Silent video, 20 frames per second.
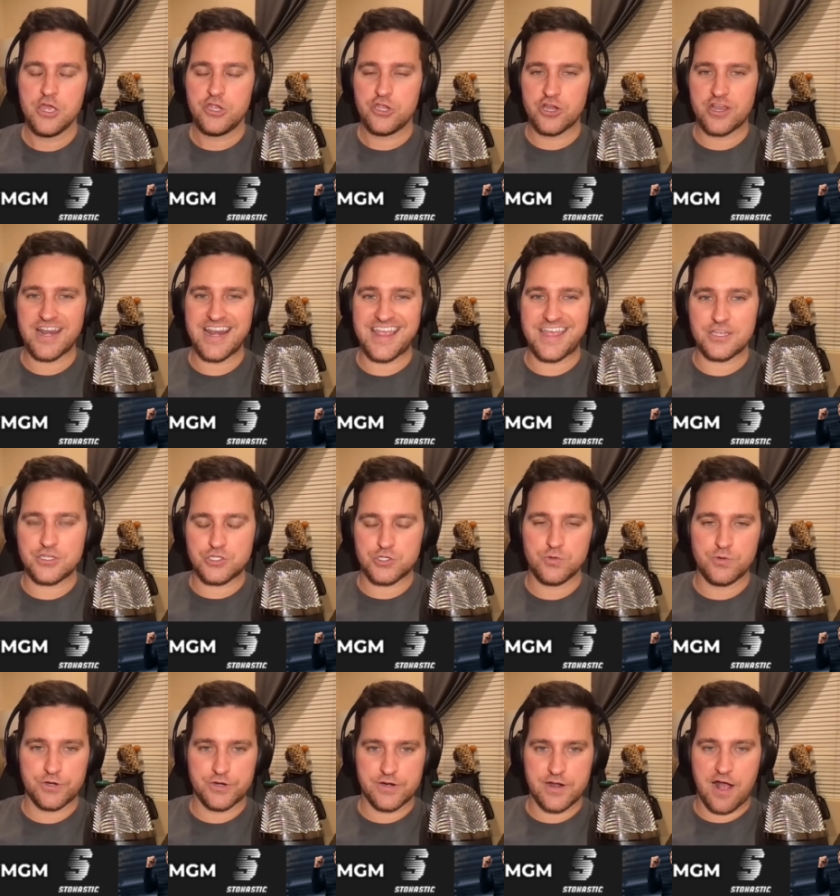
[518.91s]
You're going to get
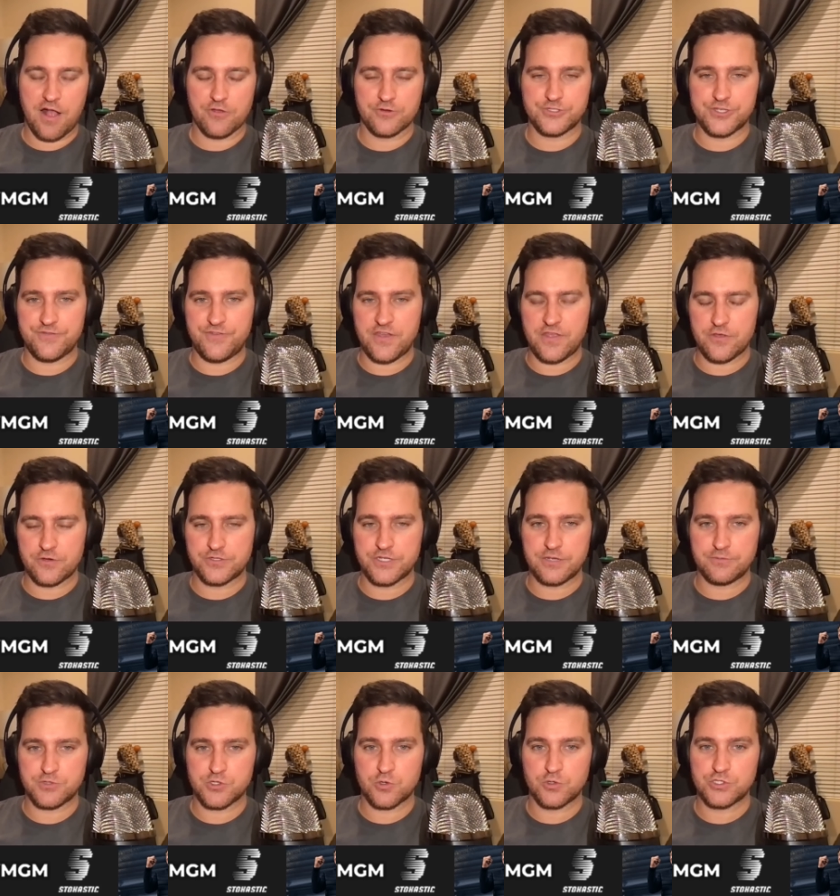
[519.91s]
two hundred dollars if either
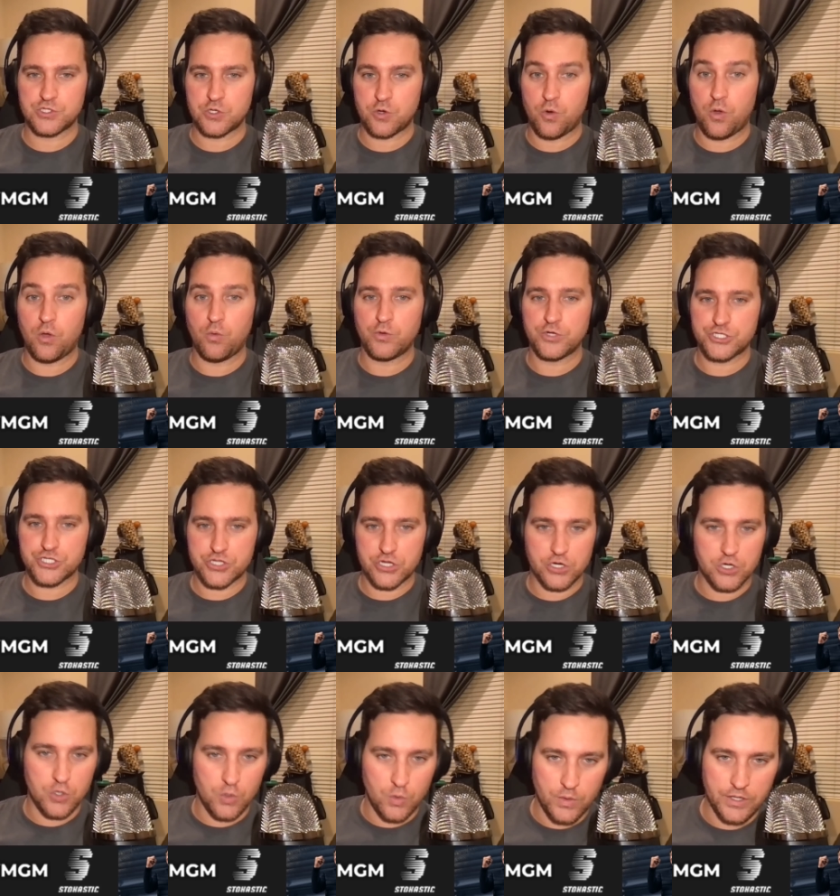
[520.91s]
team scores a goal, which
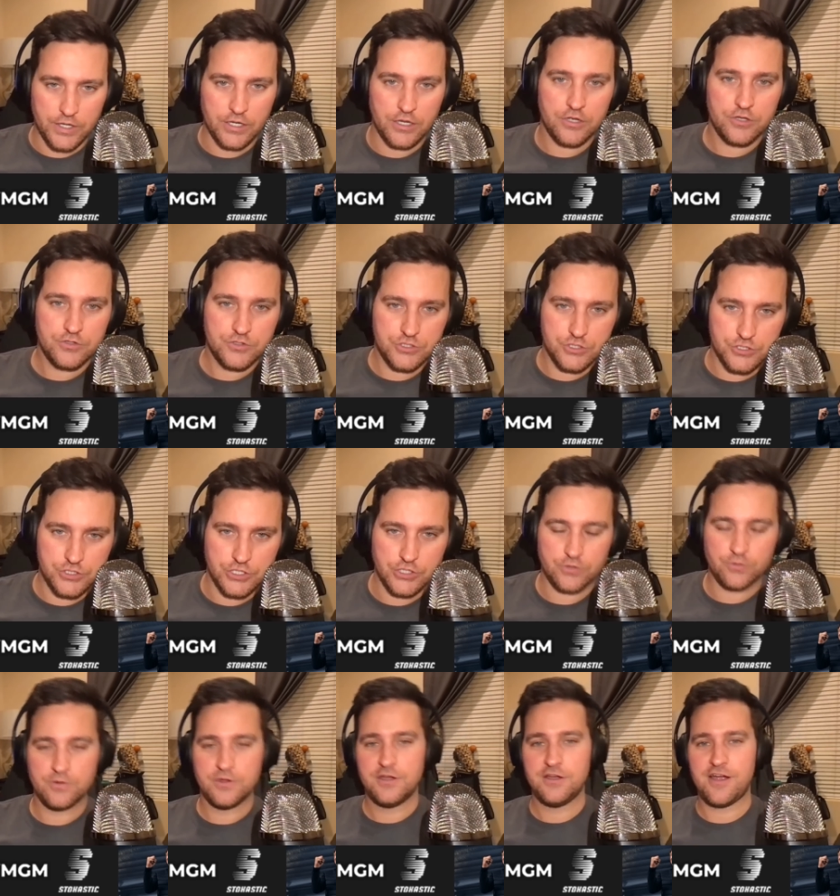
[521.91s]
they're going to
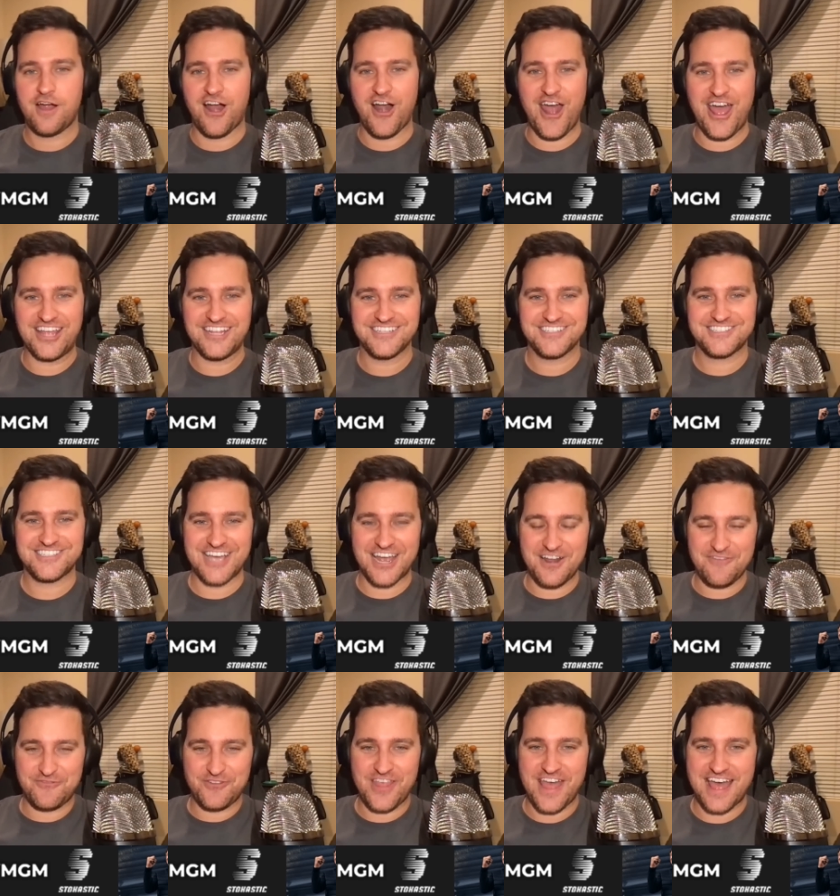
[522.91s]
do. All right,
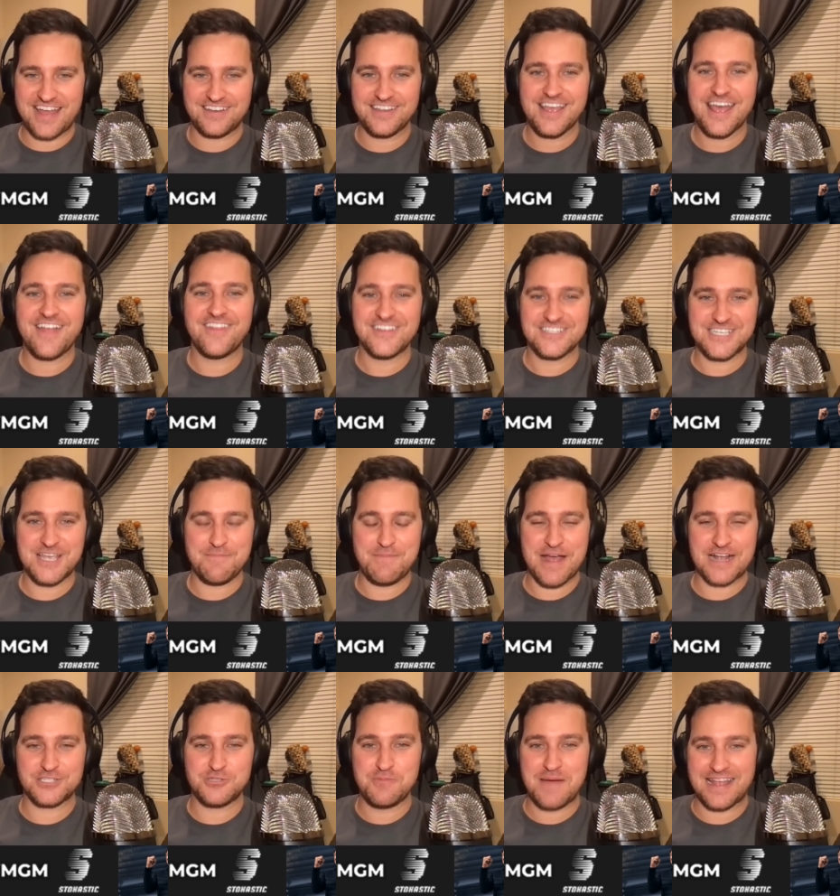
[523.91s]
sign up for that, and let's get
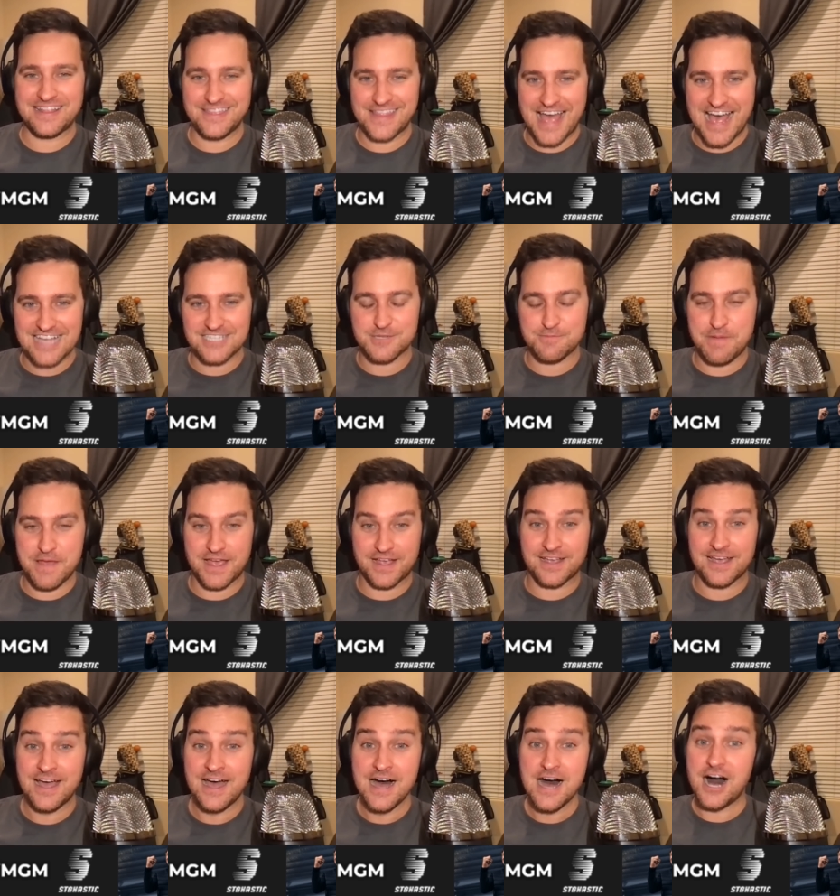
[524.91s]
back to my last
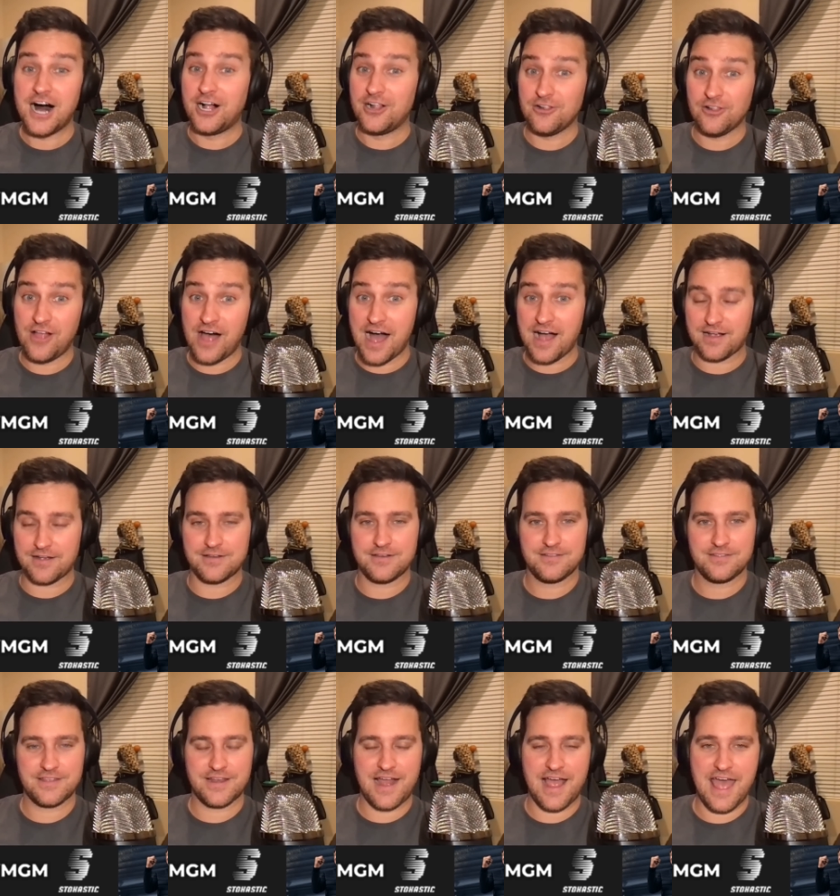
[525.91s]
pick, a lock
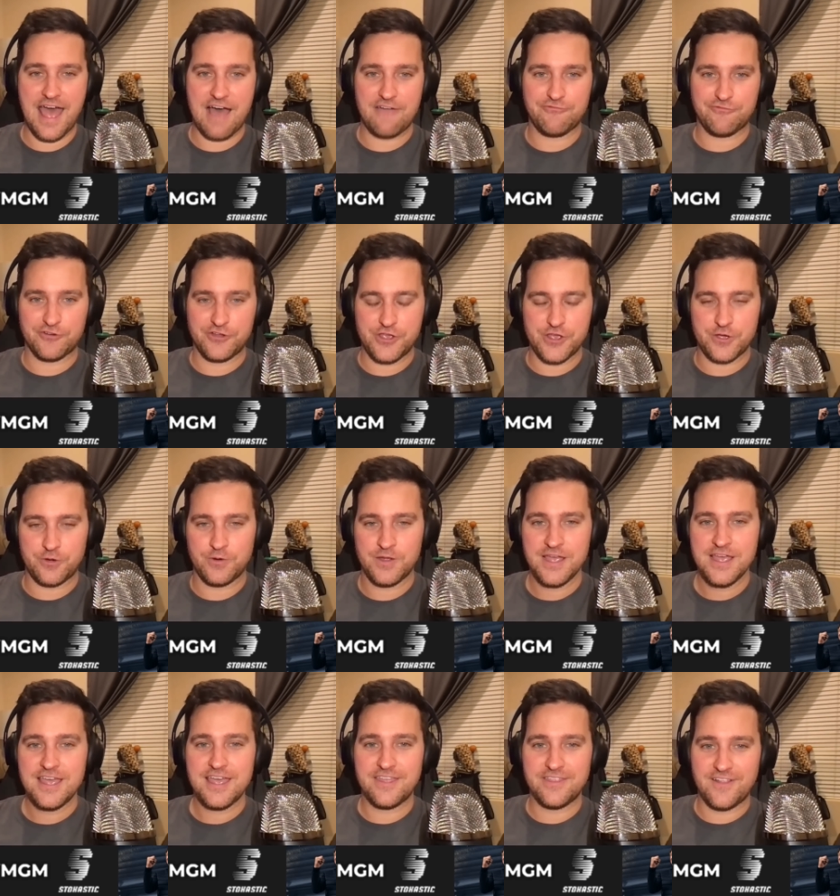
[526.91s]
that I have for you
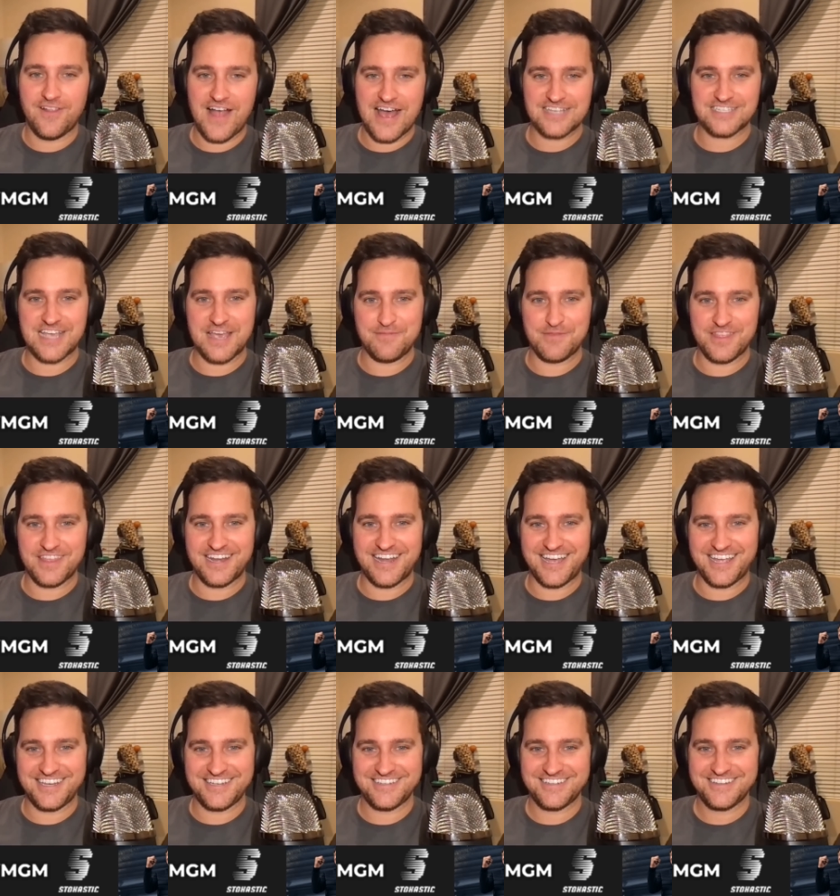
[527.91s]
in the last game of the
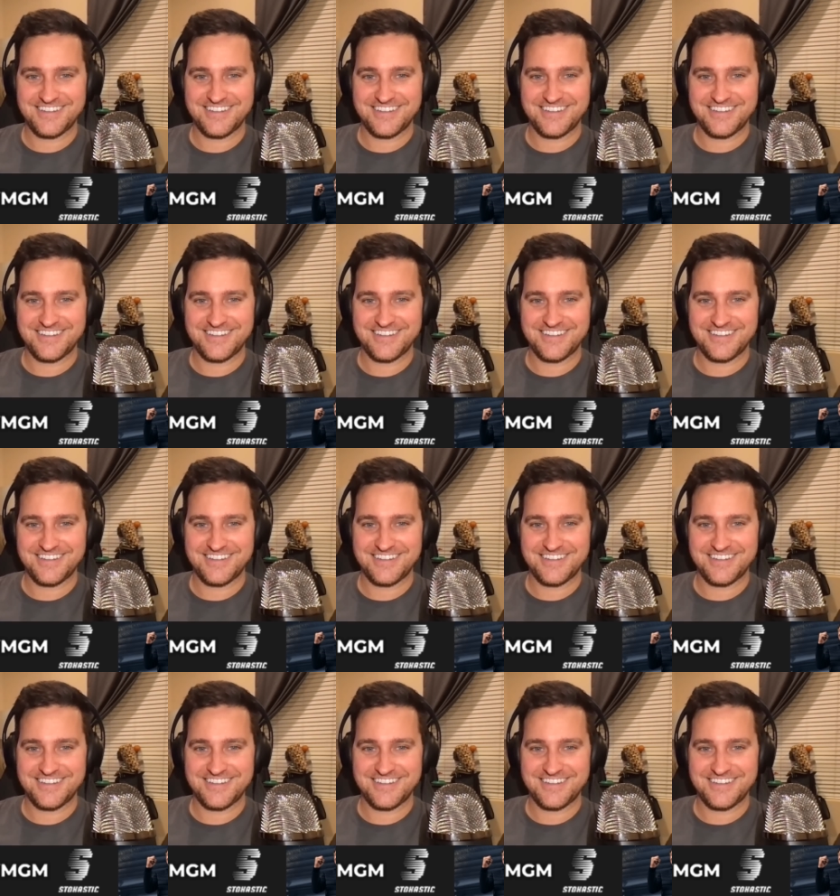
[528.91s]
night.